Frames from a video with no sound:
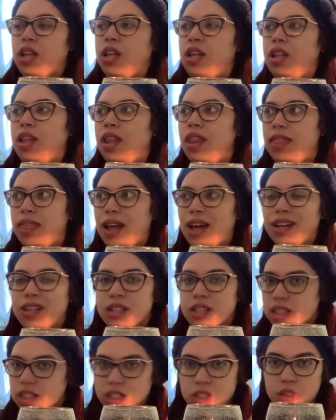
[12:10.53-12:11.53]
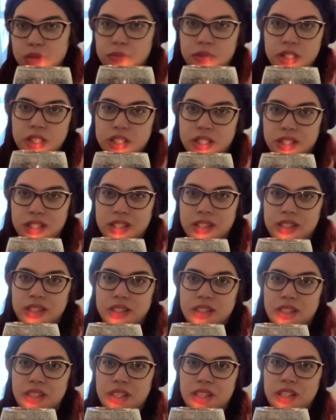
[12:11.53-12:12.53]
that is their
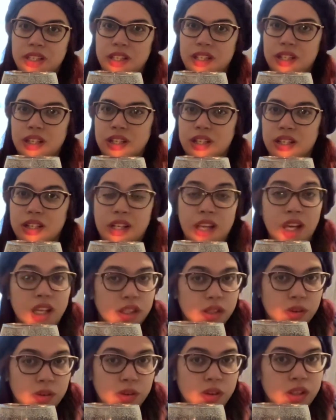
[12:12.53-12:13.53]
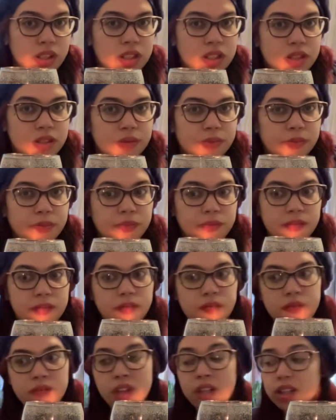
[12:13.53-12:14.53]
business not yours
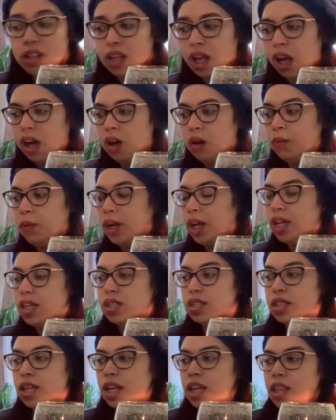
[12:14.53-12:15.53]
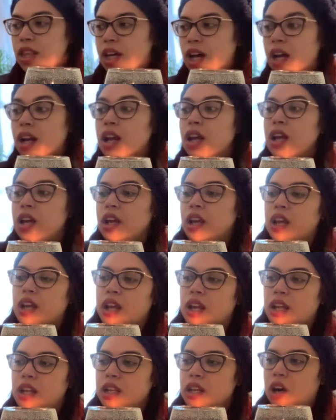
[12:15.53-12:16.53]
now when i say that
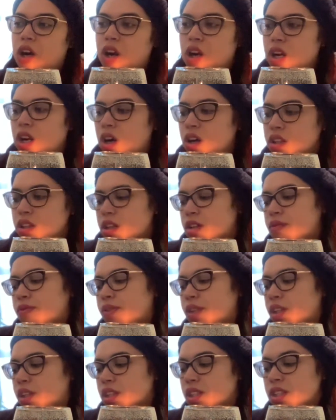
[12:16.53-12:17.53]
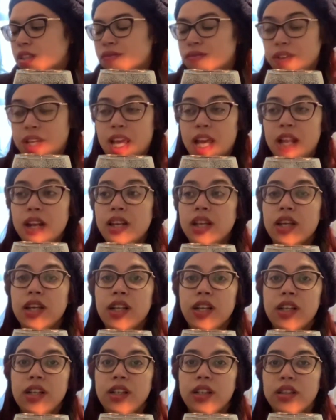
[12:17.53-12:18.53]
are are their feelings
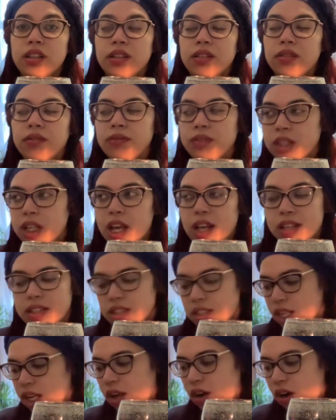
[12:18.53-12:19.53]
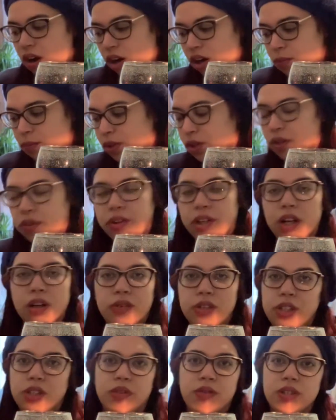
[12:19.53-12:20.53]
valid yes they are but they're
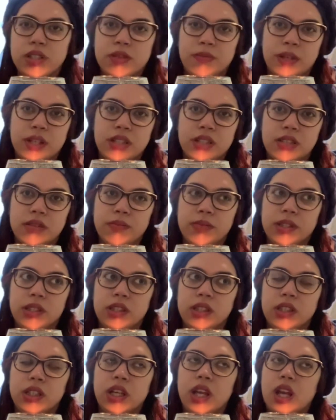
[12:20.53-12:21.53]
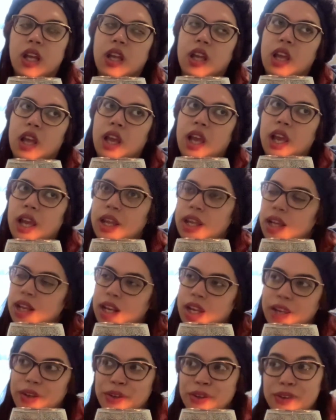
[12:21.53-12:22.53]
not your responsibility and,
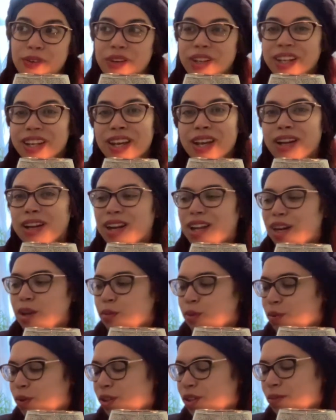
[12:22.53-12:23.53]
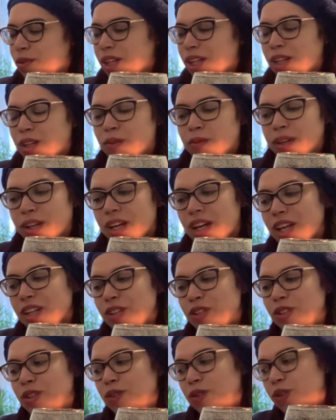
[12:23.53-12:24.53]
and i know again a lot of people are gonna be like oh my god
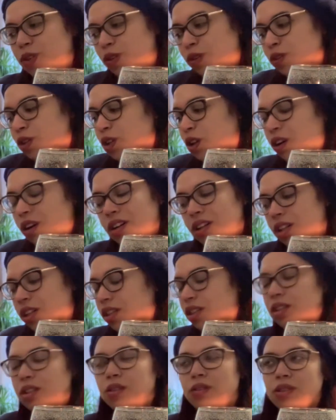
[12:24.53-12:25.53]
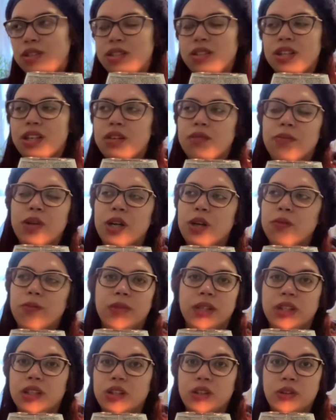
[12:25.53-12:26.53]
you're so cold-hearted no it's not about
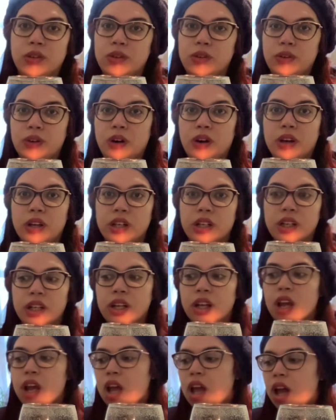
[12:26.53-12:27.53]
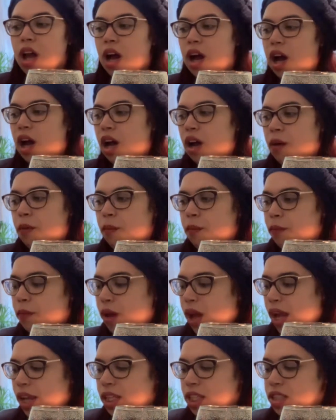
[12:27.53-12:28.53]
being cold-hearted um
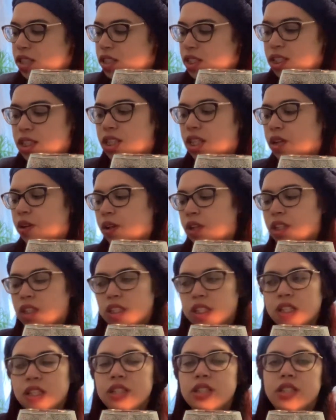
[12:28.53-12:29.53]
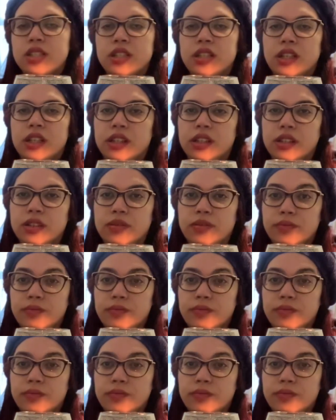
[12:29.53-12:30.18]
i can sit there and listen